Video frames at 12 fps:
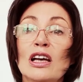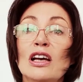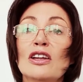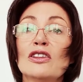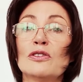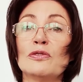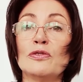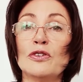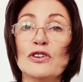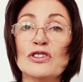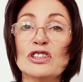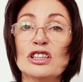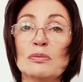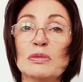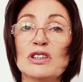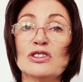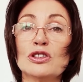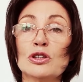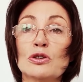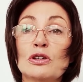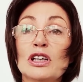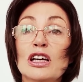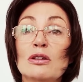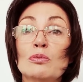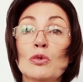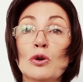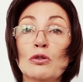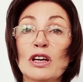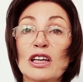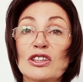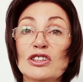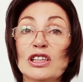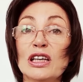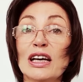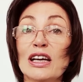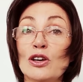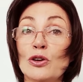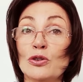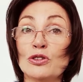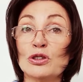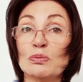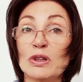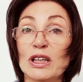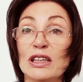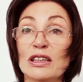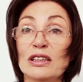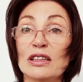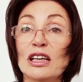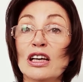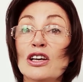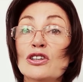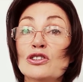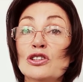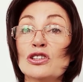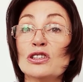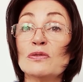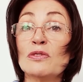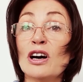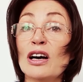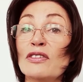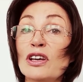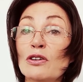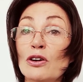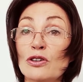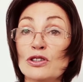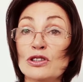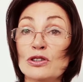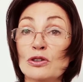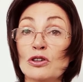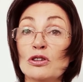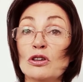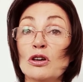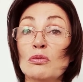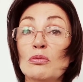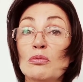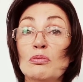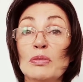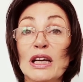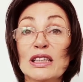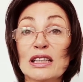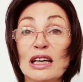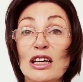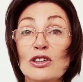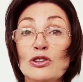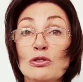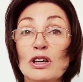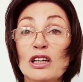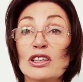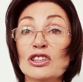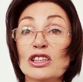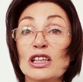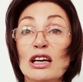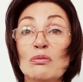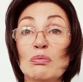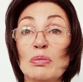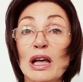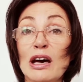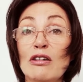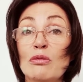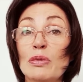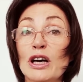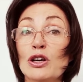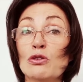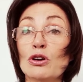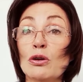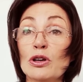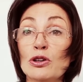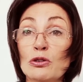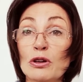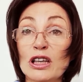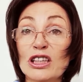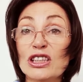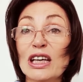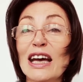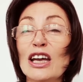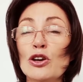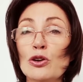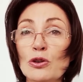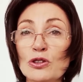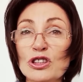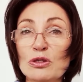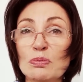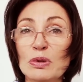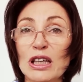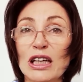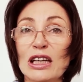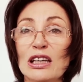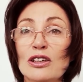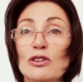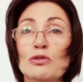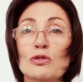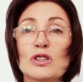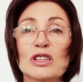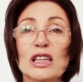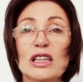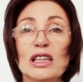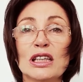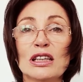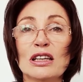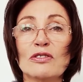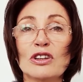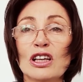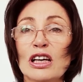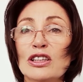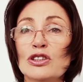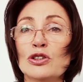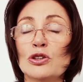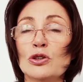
The first step is to create more energy and not deplete it. To survive their onslaught, maintain your energy and power by growing your energy and not depleting it through sending love and light to your